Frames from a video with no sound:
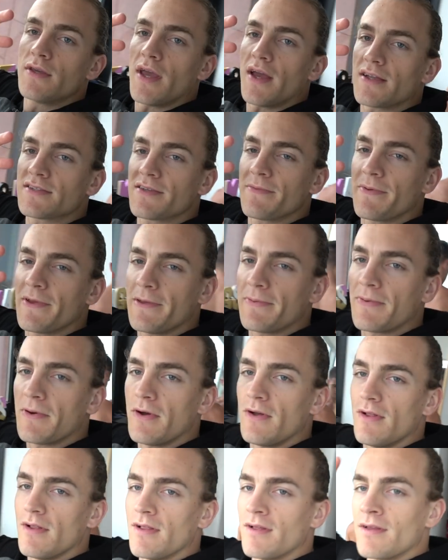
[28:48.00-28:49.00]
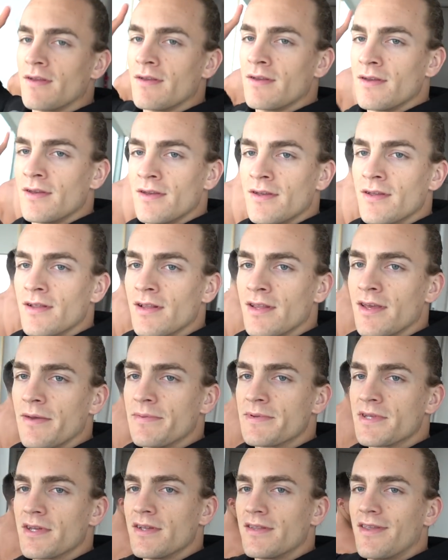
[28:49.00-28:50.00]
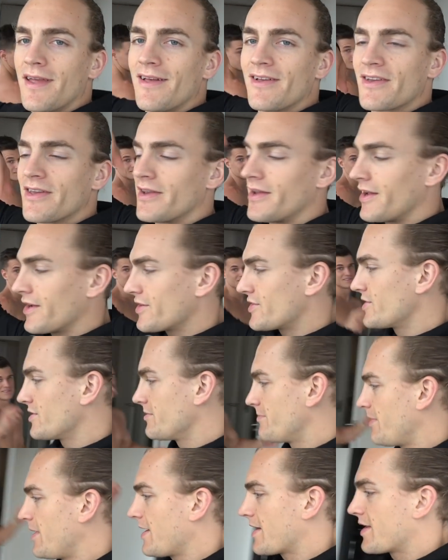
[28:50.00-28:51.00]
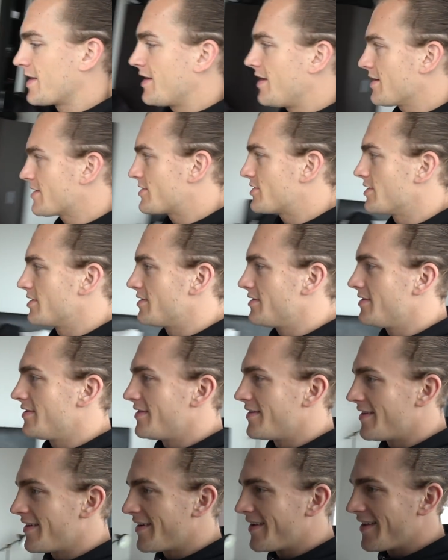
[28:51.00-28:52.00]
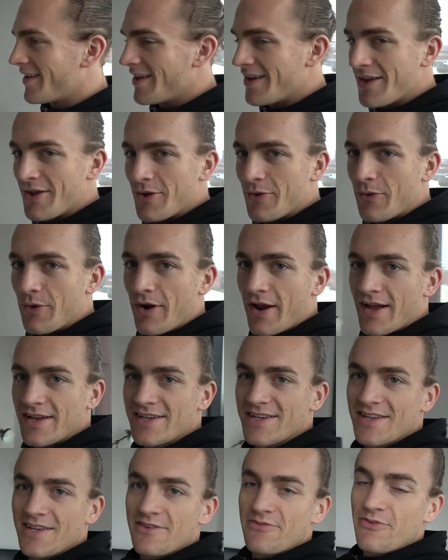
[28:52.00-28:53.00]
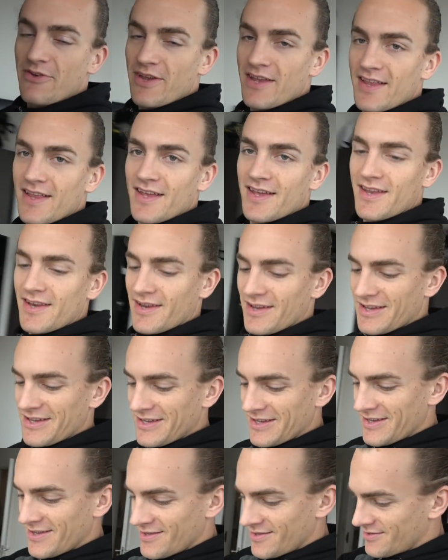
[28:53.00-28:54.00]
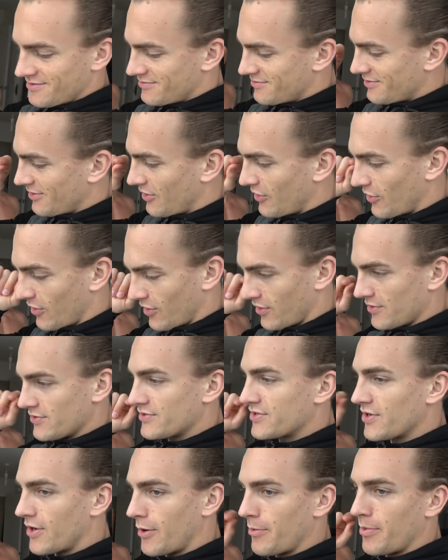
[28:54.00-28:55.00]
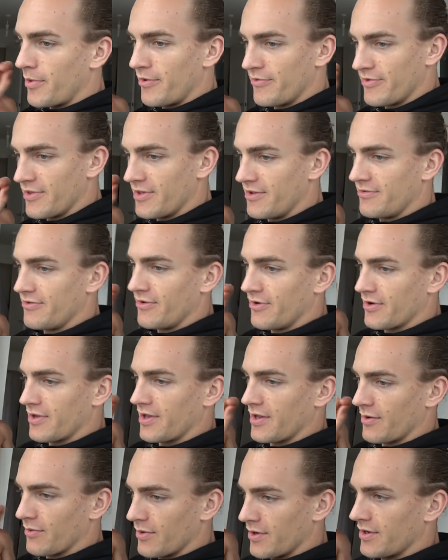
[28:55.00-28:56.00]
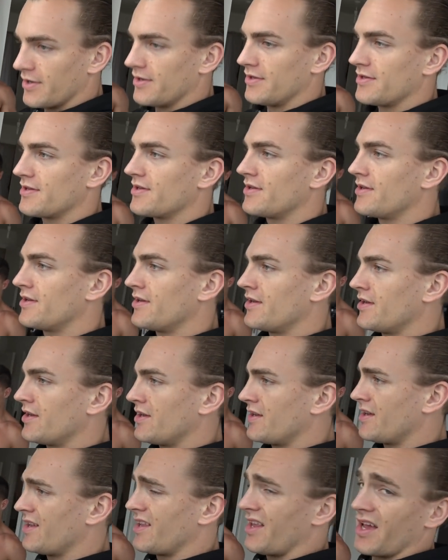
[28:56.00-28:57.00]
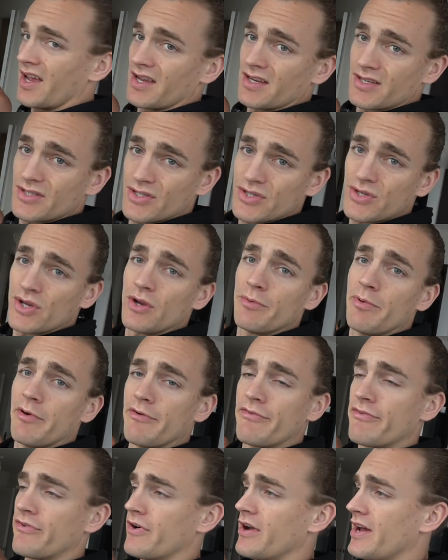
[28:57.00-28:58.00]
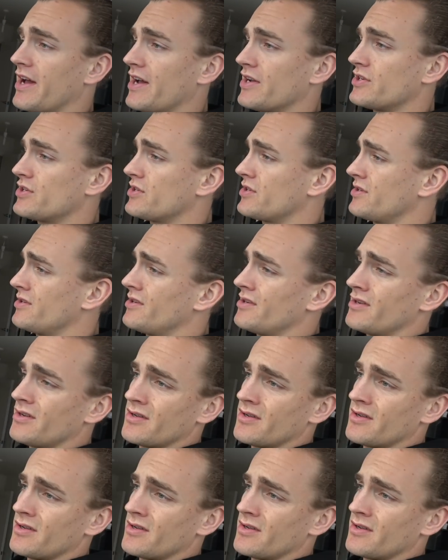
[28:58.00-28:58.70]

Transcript: Yes, the people. Lipsa Dell Connection are back in action. We're actually feeling on top of the fucking world. Couldn't feel better. Like super fresh.